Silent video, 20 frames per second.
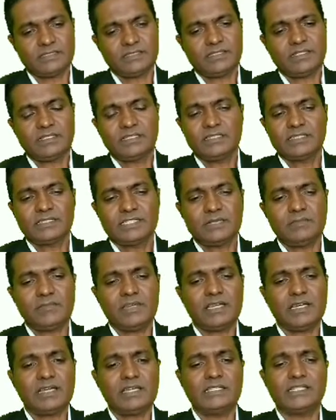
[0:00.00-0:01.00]
Similarly,
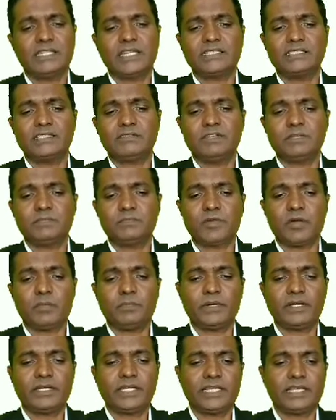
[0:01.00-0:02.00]
there is a one
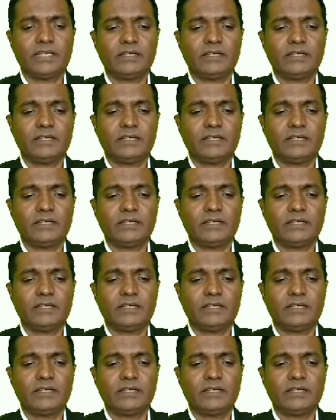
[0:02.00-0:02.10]
property.